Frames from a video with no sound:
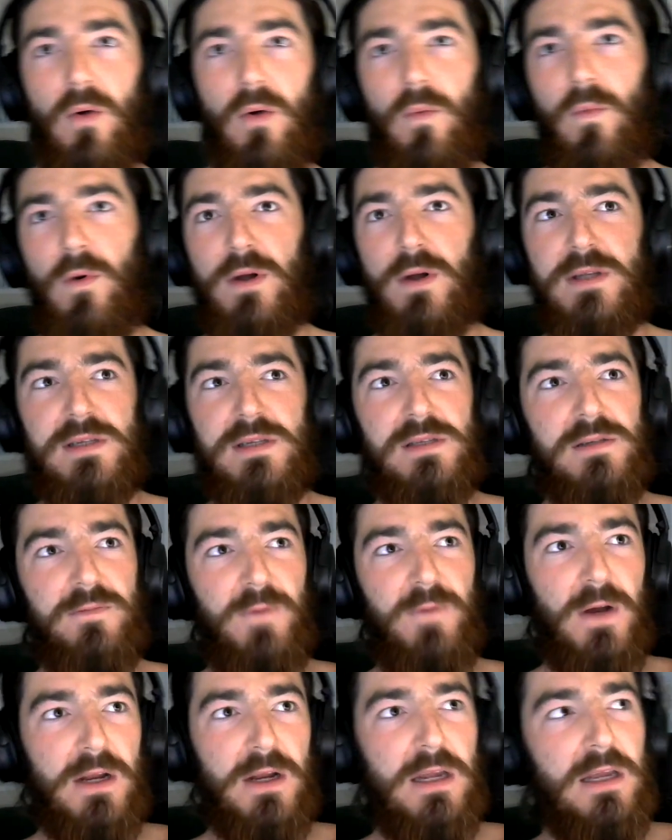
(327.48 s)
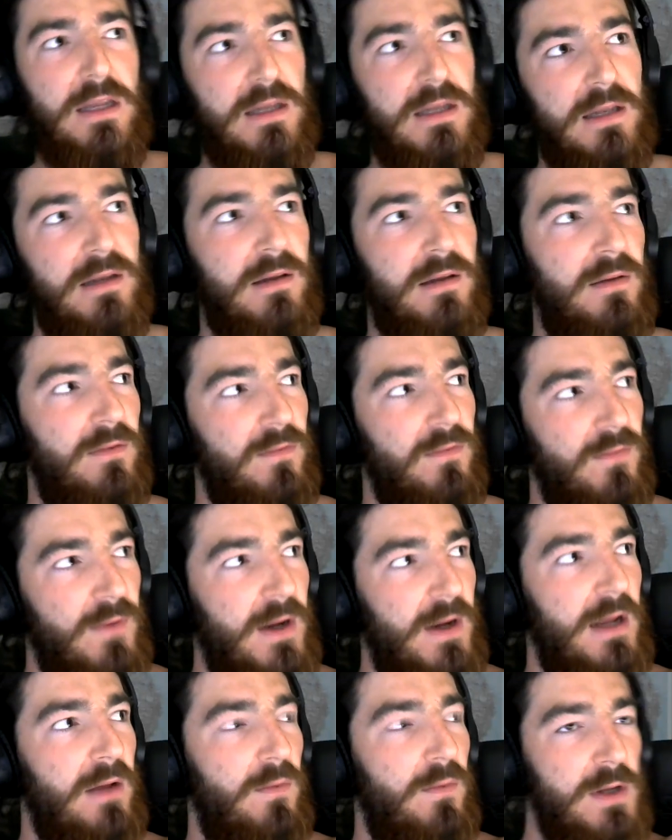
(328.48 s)
What's fucking
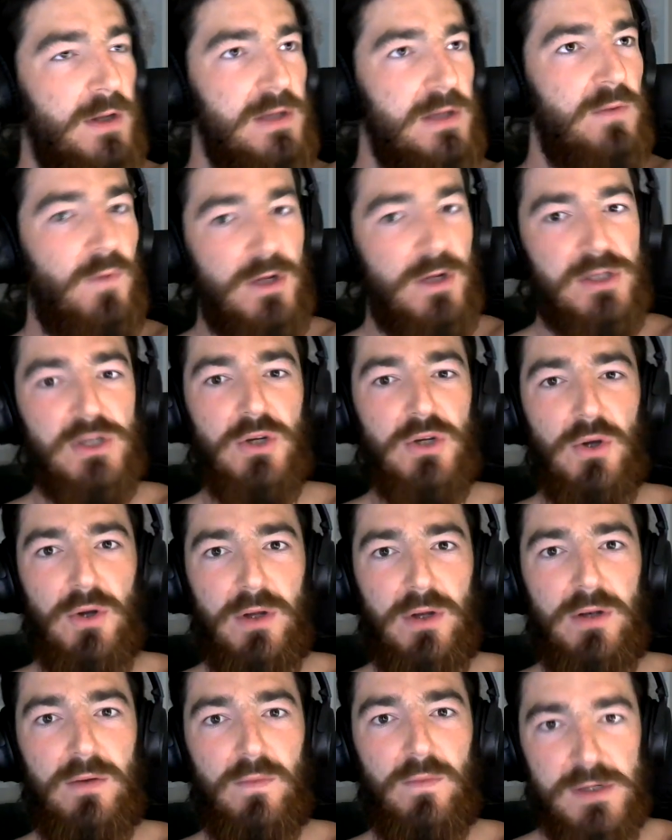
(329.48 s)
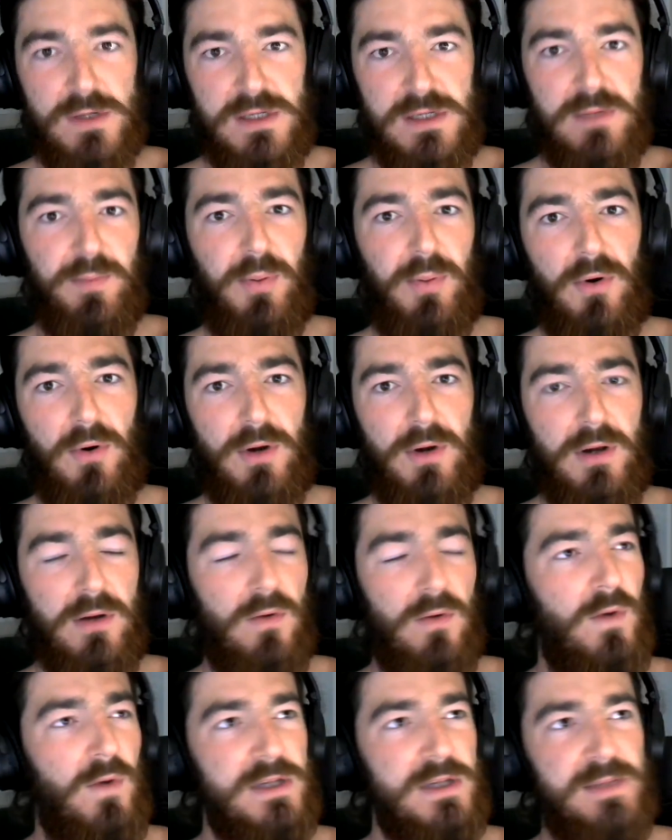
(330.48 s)
real? What's good? What's important?
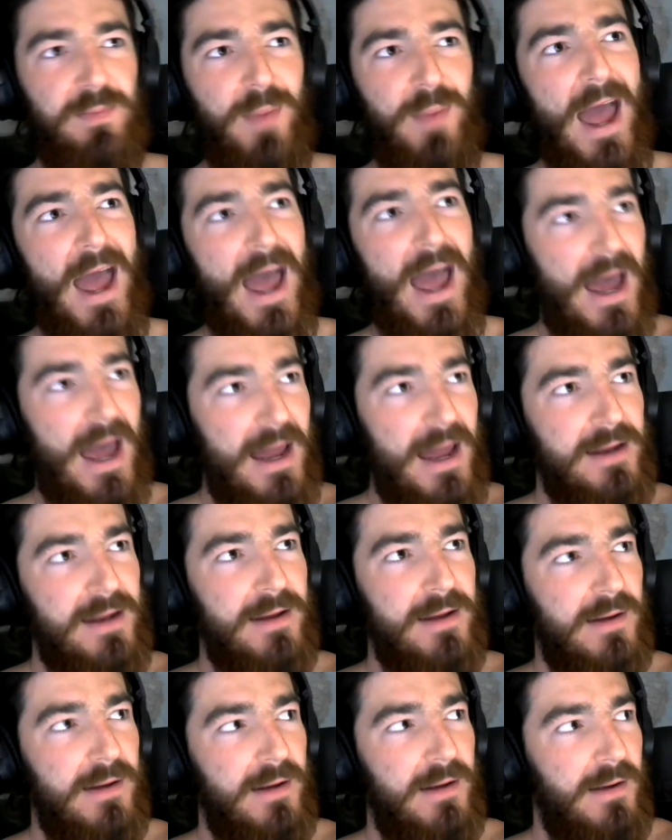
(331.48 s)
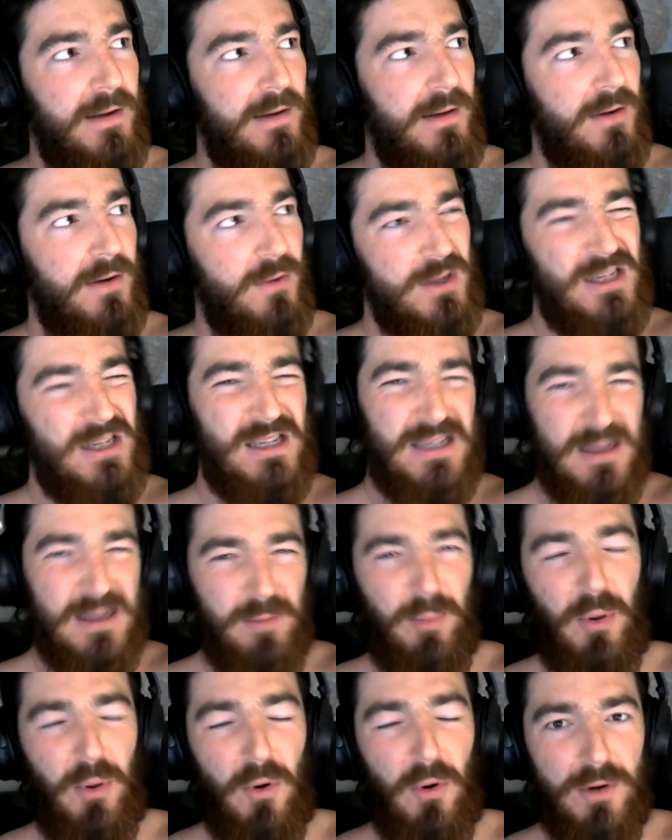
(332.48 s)
What's bad? Which is
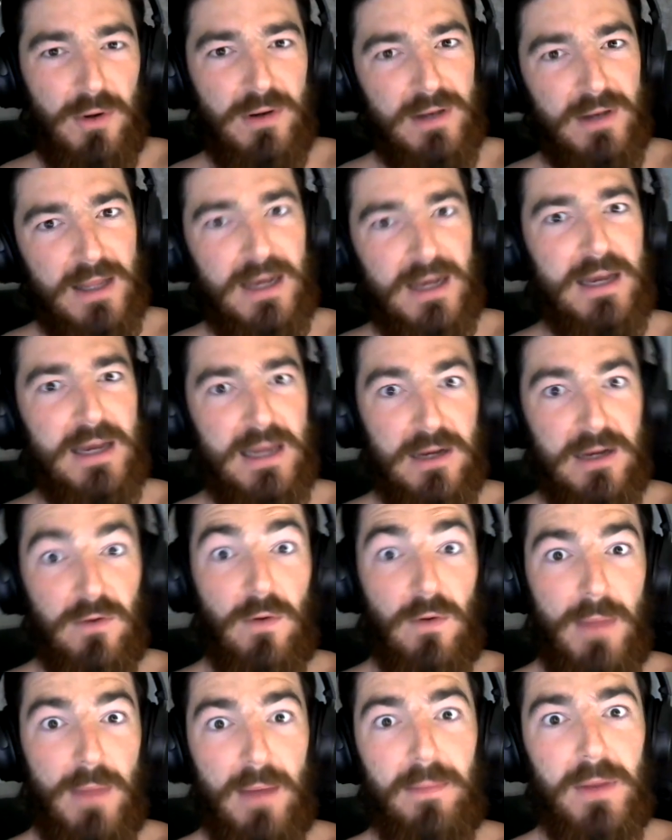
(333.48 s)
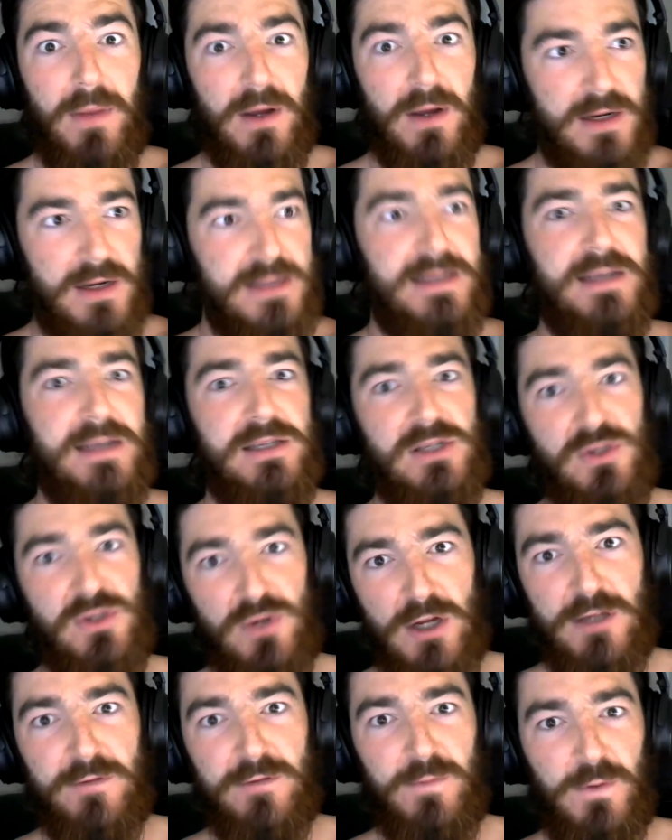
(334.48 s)
important that I need to remember because that's
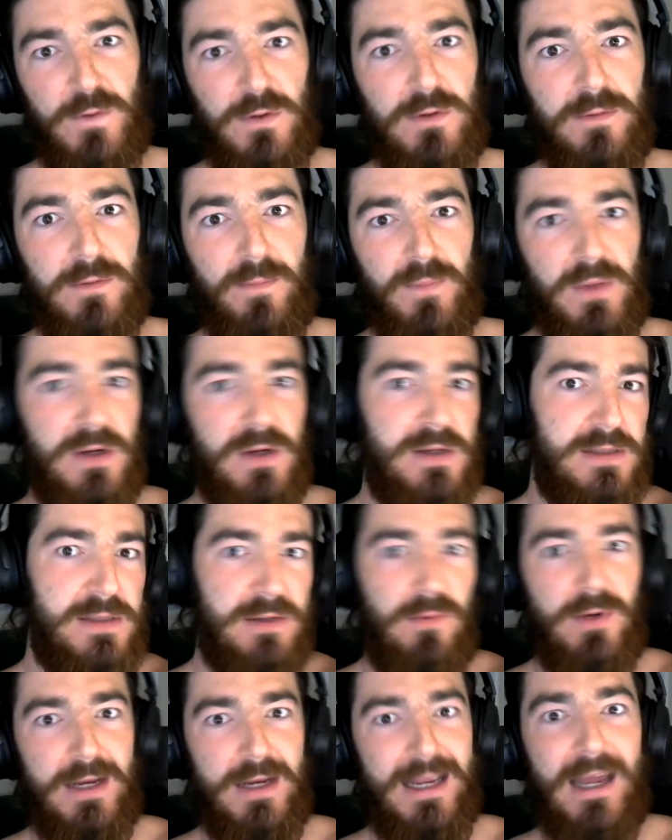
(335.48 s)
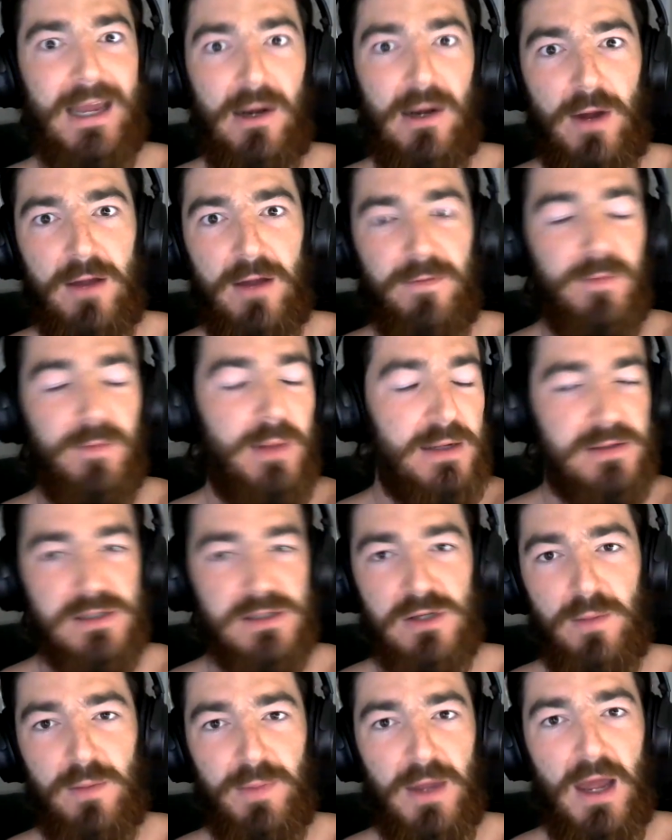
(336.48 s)
stressful because I want to get away from that,
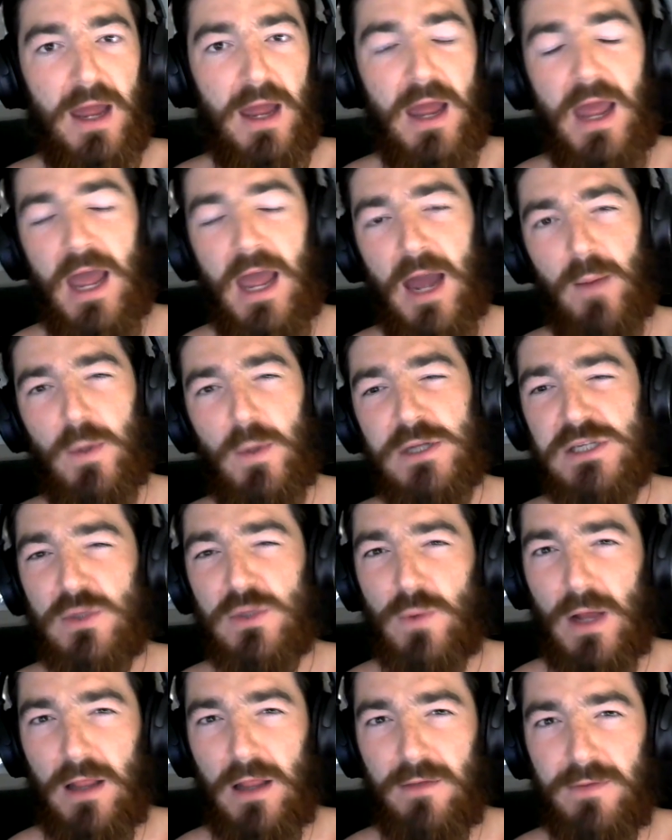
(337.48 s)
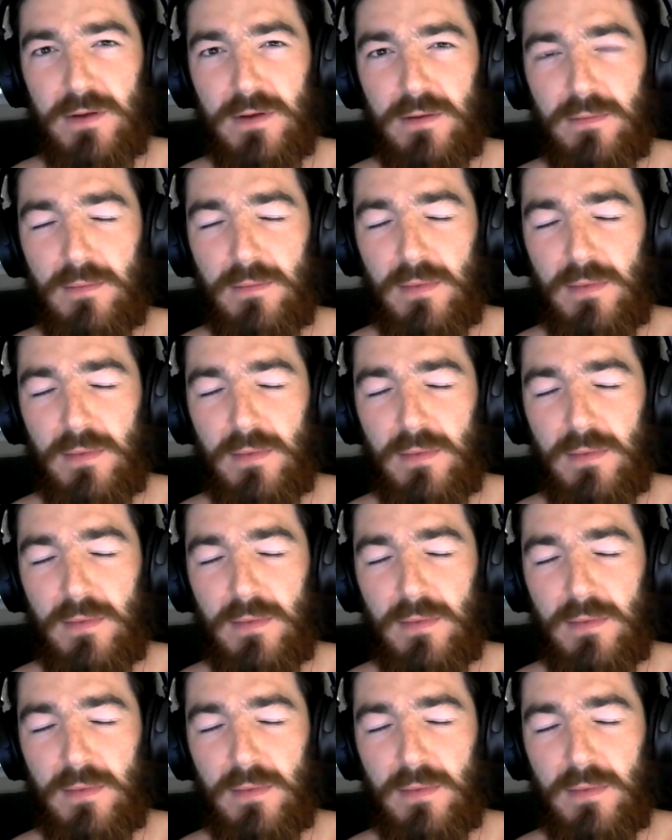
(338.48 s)
stop that. And what's irrelevant?